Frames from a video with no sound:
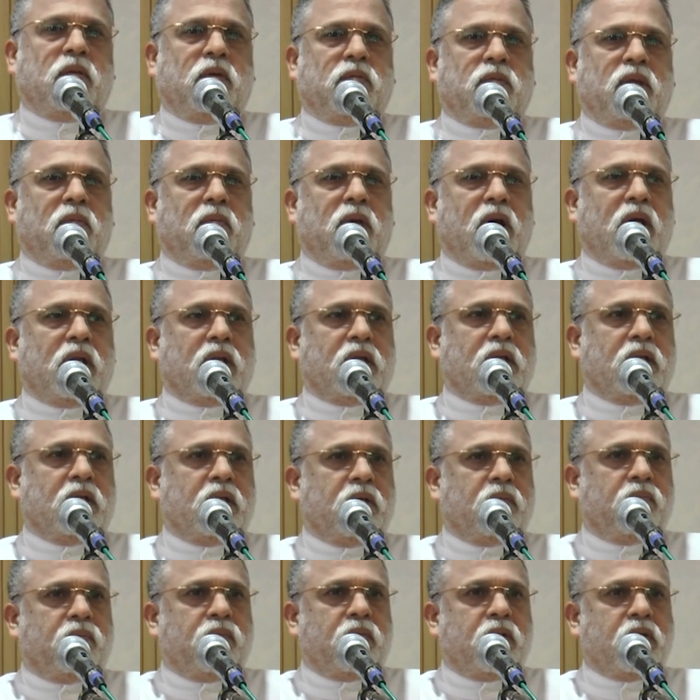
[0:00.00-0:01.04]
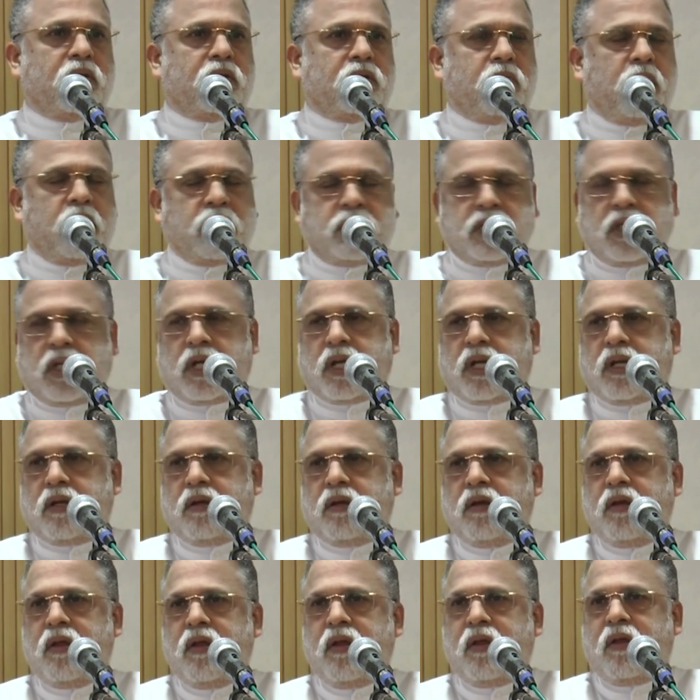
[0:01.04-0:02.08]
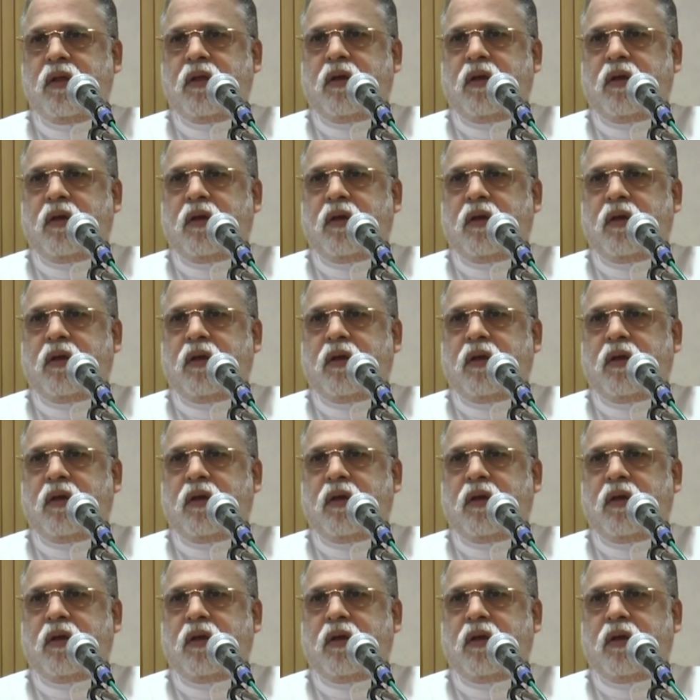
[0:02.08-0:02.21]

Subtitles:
of them are small children,